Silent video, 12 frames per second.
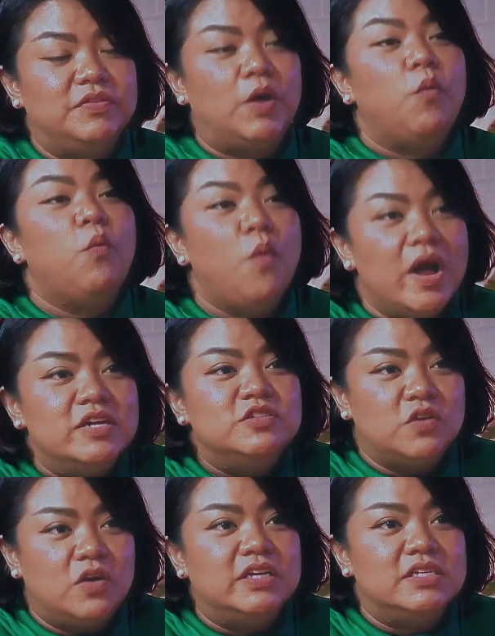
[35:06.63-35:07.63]
That
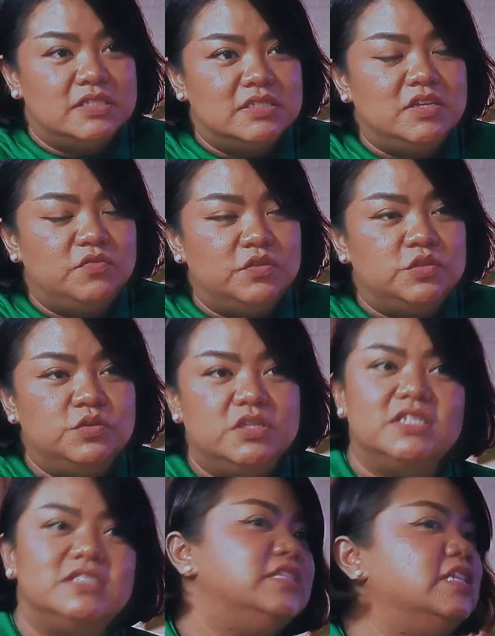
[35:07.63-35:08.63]
one song can sustain for 2
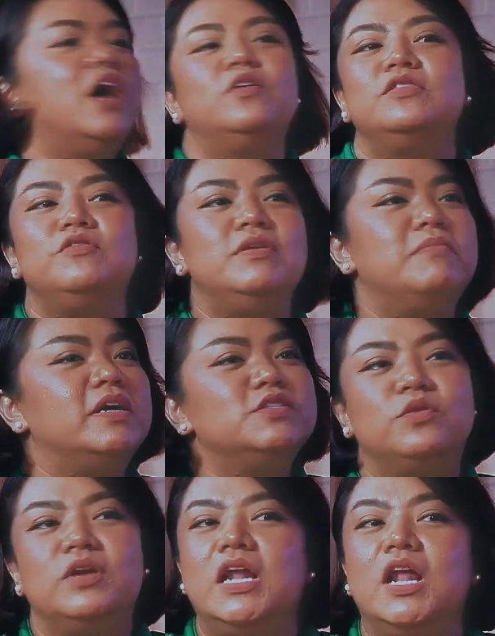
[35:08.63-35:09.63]
years. Now 3
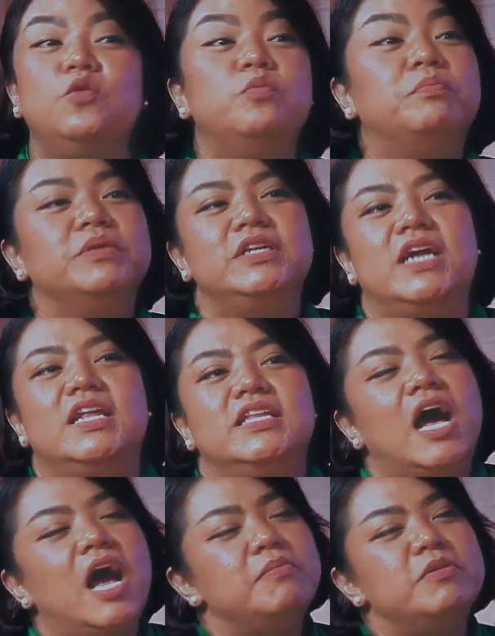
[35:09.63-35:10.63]
months, orang dah lupa.
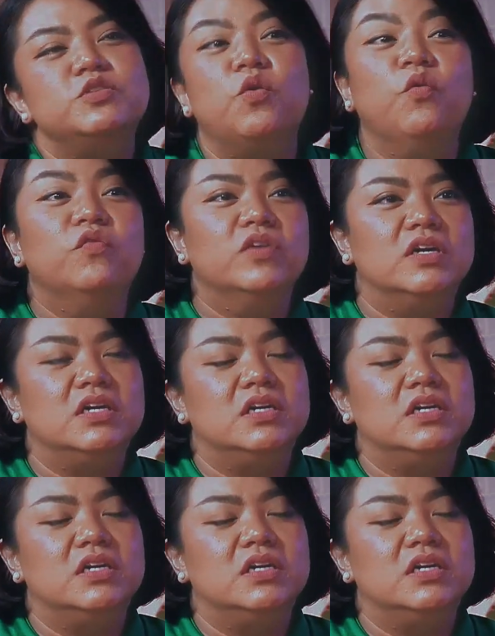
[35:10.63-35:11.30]
The hype is over.